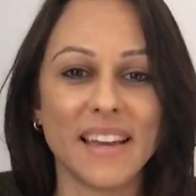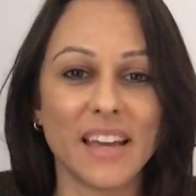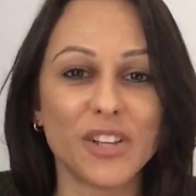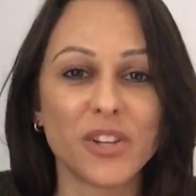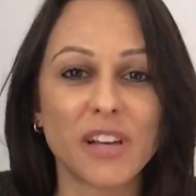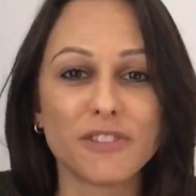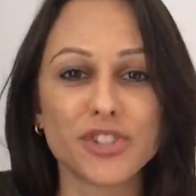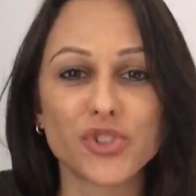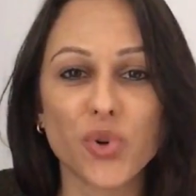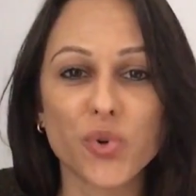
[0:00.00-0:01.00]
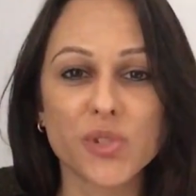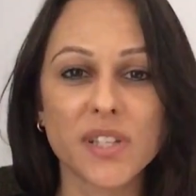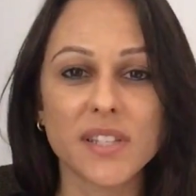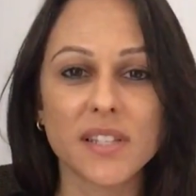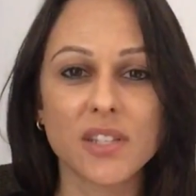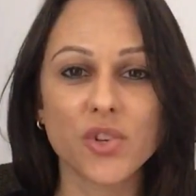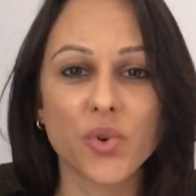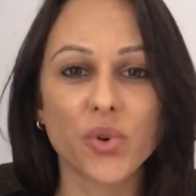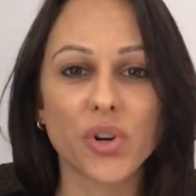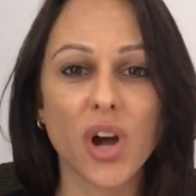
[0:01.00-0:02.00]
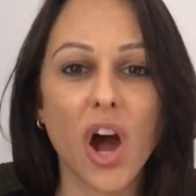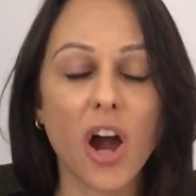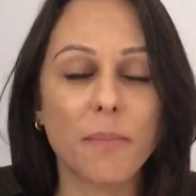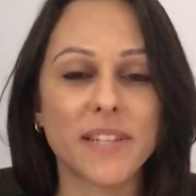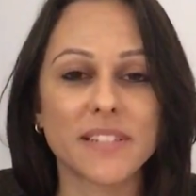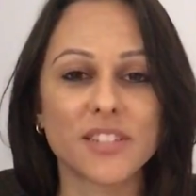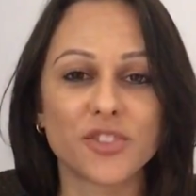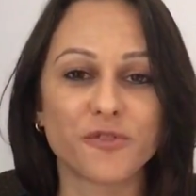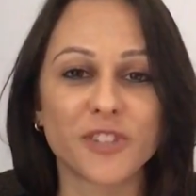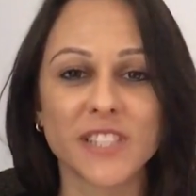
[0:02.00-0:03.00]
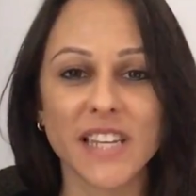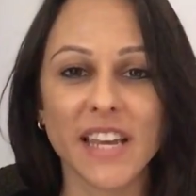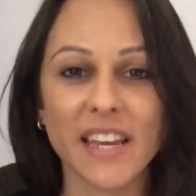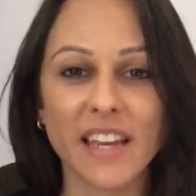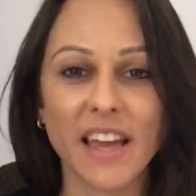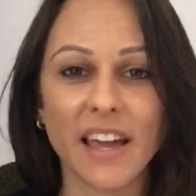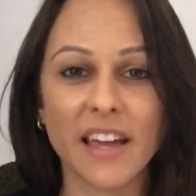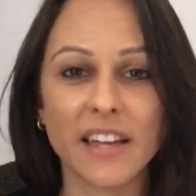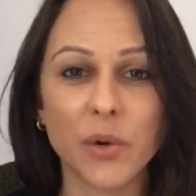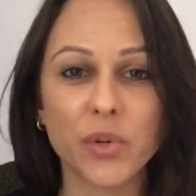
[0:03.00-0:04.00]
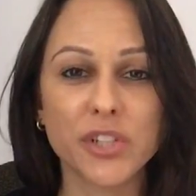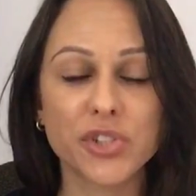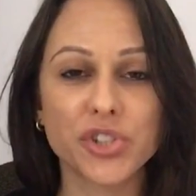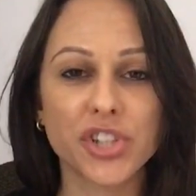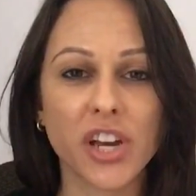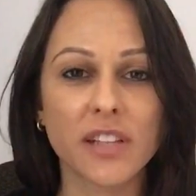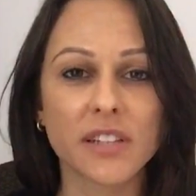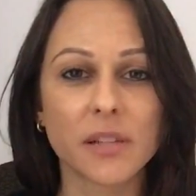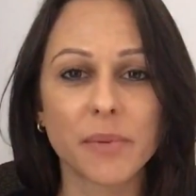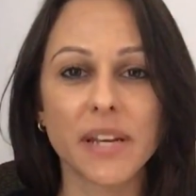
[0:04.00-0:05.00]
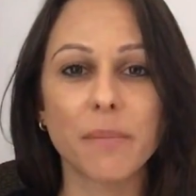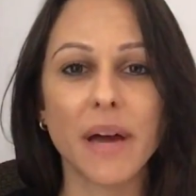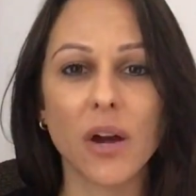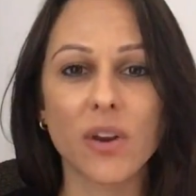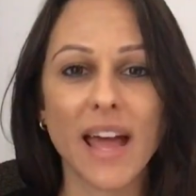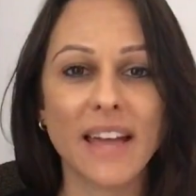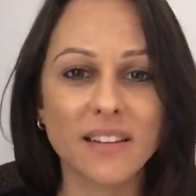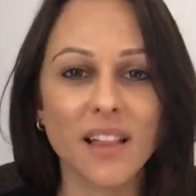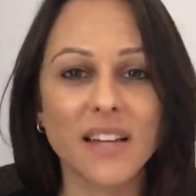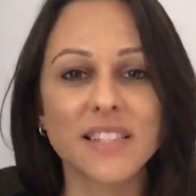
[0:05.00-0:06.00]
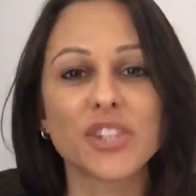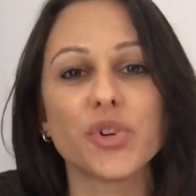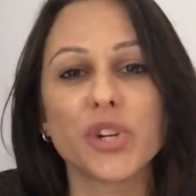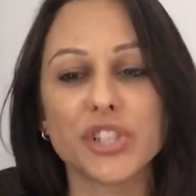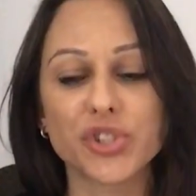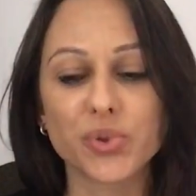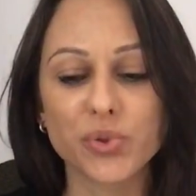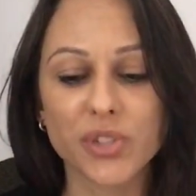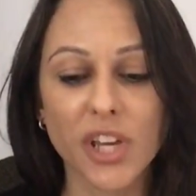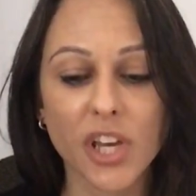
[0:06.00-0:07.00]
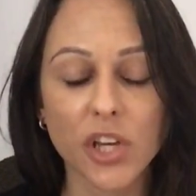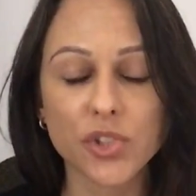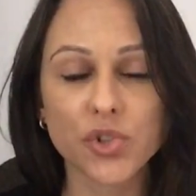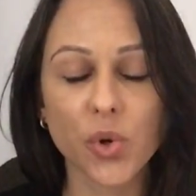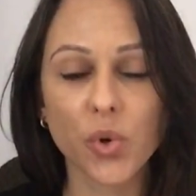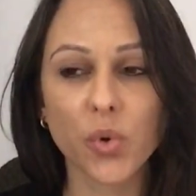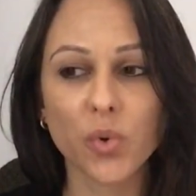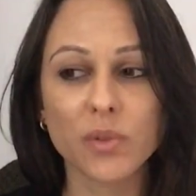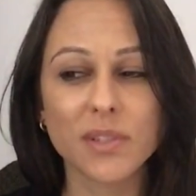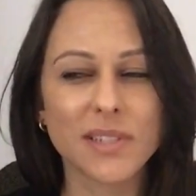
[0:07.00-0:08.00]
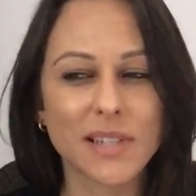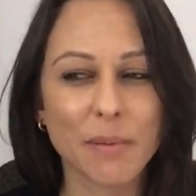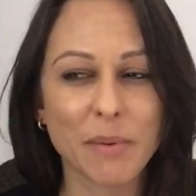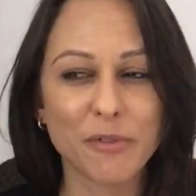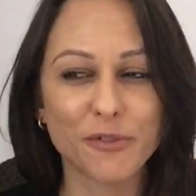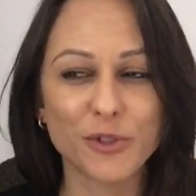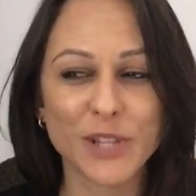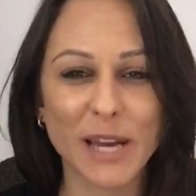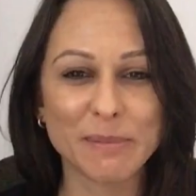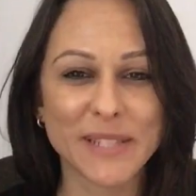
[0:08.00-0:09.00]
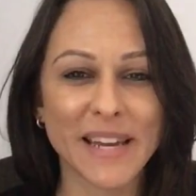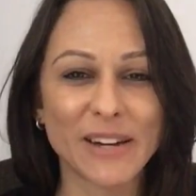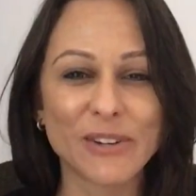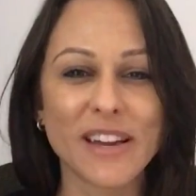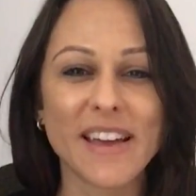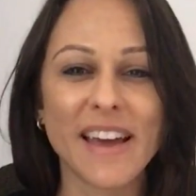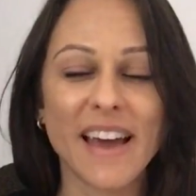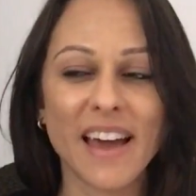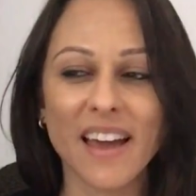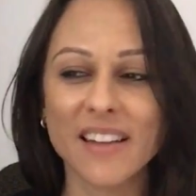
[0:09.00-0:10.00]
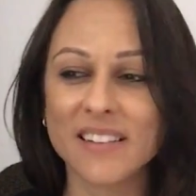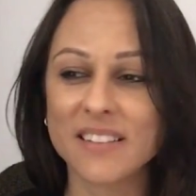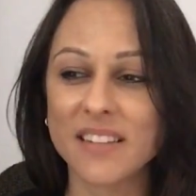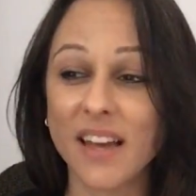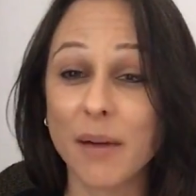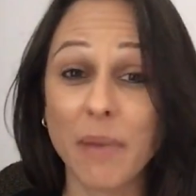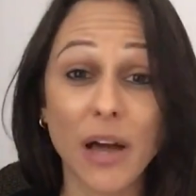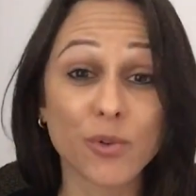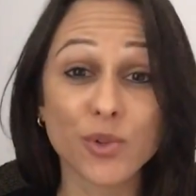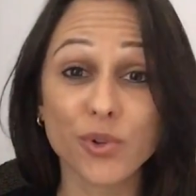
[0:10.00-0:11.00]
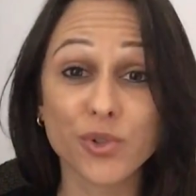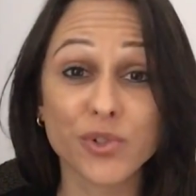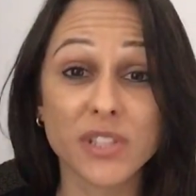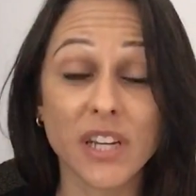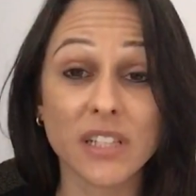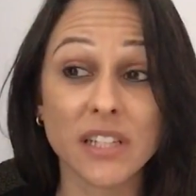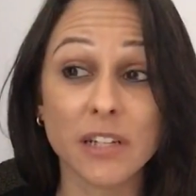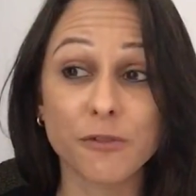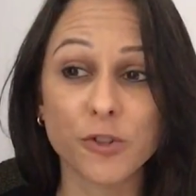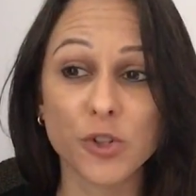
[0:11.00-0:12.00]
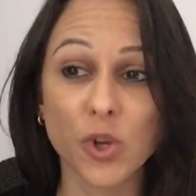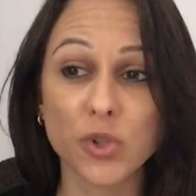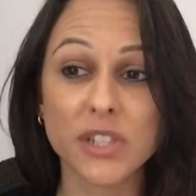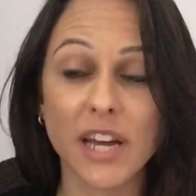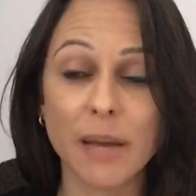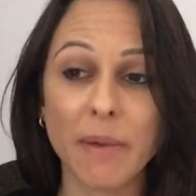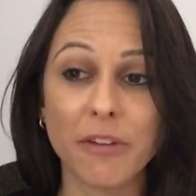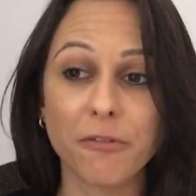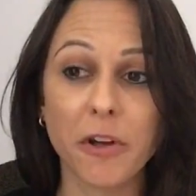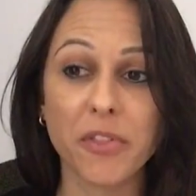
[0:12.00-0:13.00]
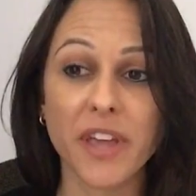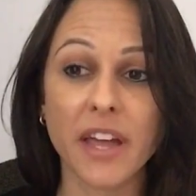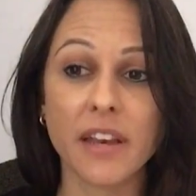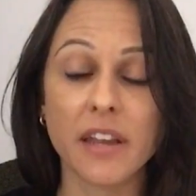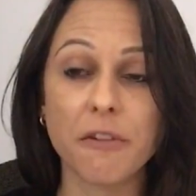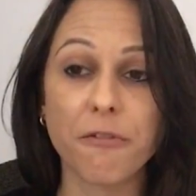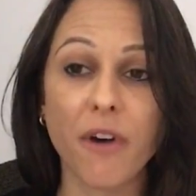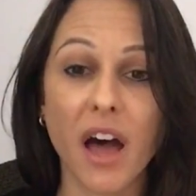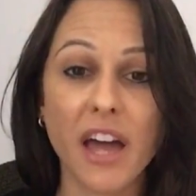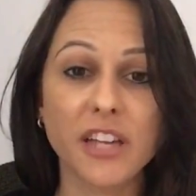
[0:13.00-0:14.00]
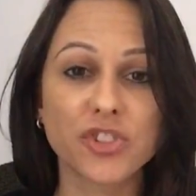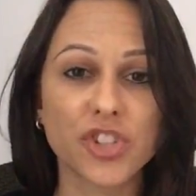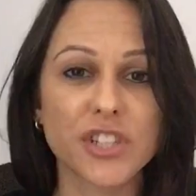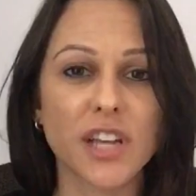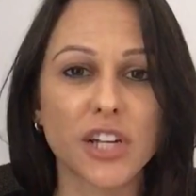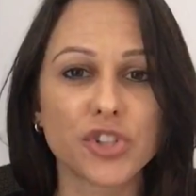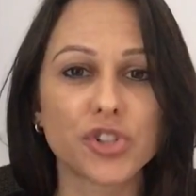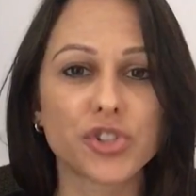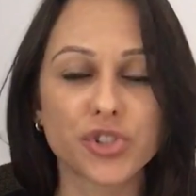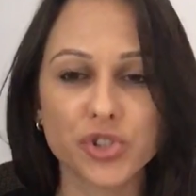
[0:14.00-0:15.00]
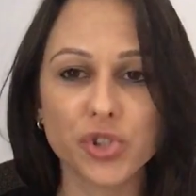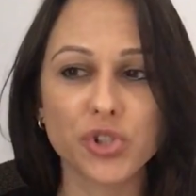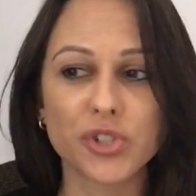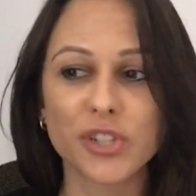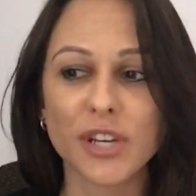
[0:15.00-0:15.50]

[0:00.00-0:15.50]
Hello, lovely souls. This is your heart message of the day, and I wanted to share a little bit about analyzing your issues. So, this has come up a few times now, and um, I was also stuck there for a long time. I felt that if I just understood